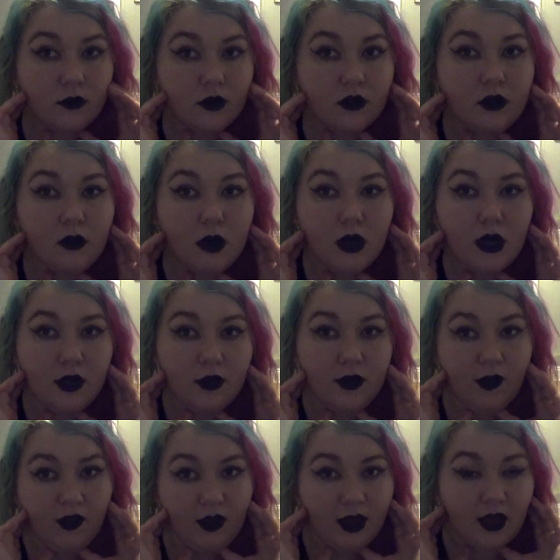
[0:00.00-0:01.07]
So what I do
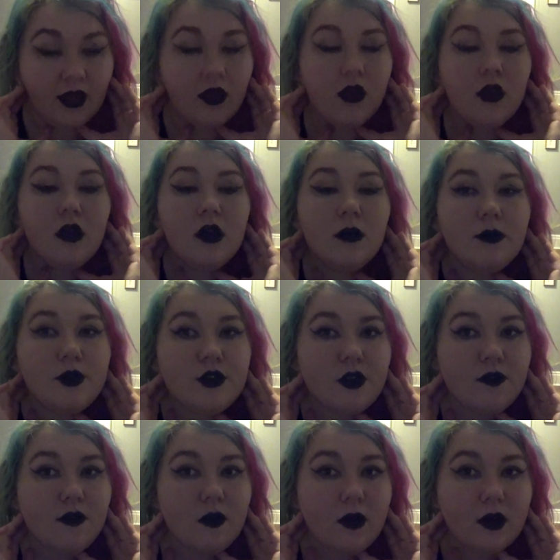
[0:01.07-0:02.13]
is I push
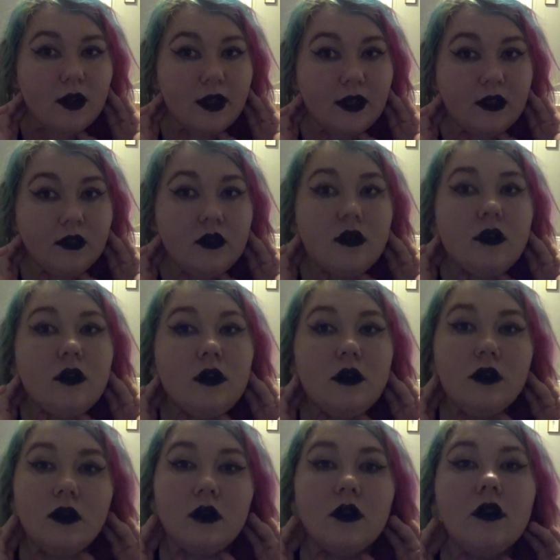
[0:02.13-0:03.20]
it forward a little,
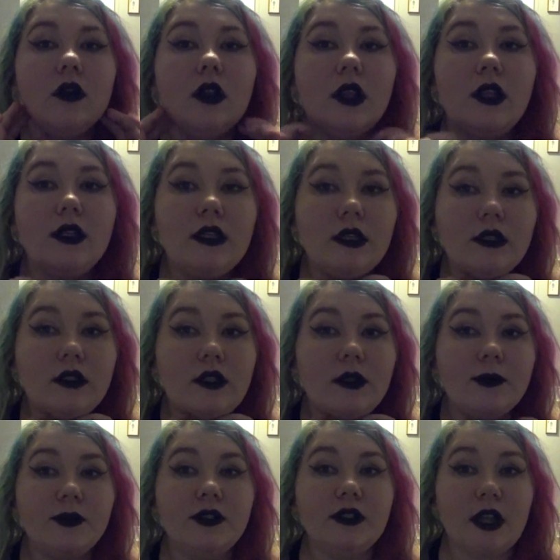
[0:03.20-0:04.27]
and then tilt it
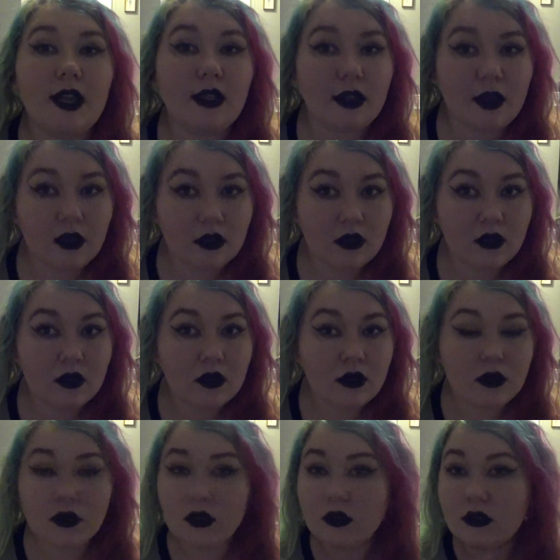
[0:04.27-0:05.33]
up slightly.
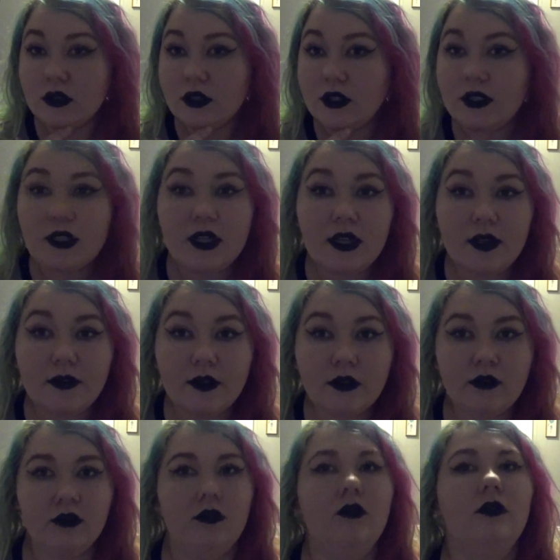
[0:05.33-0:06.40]
So you see that
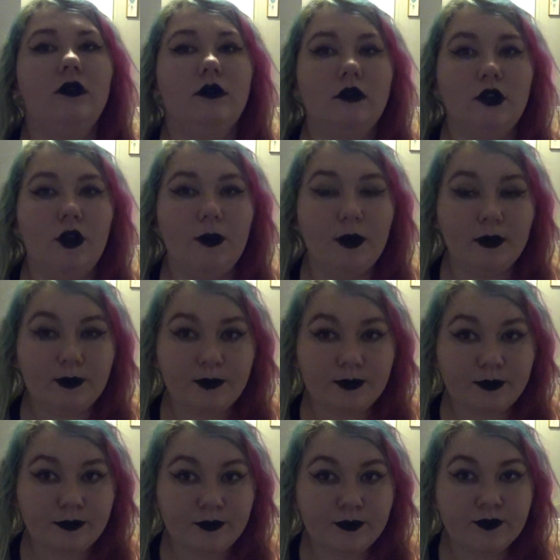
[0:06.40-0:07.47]
difference? Normal?
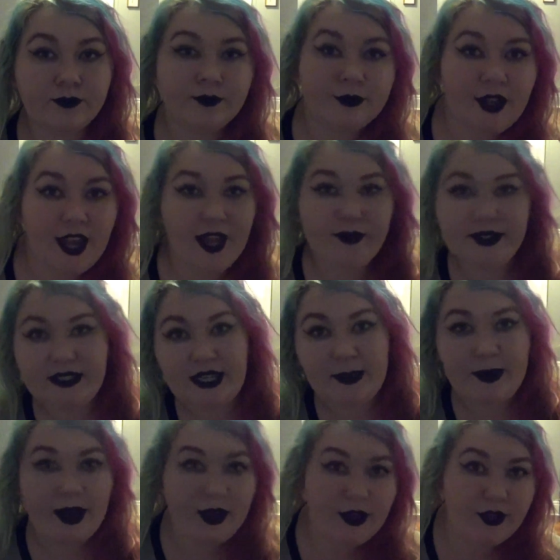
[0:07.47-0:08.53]
Hey, what's
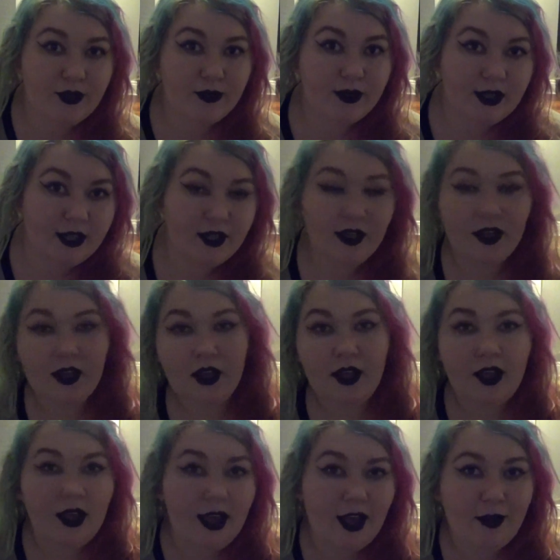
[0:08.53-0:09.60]
up? How you doing?
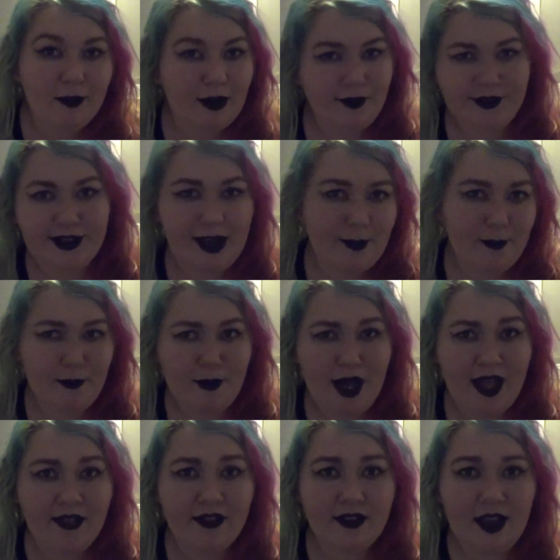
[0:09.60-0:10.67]
How about them
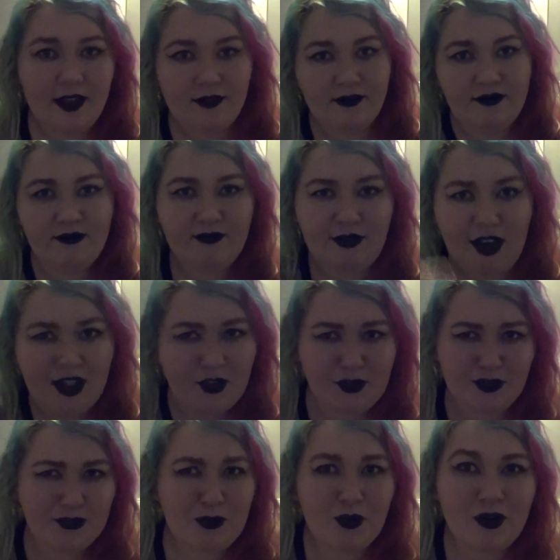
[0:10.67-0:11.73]
Mets? I follow
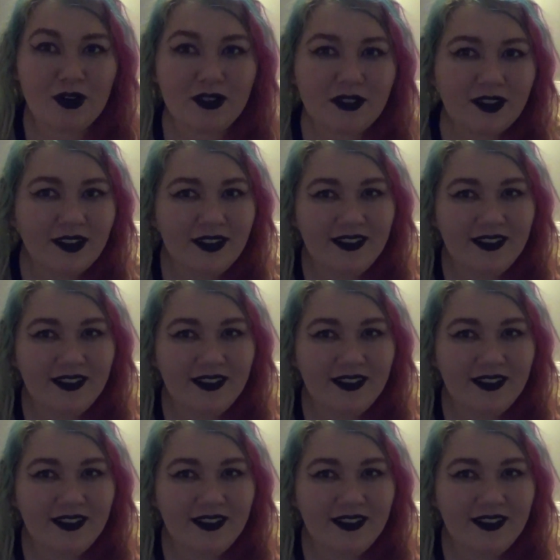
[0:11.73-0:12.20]
the sports.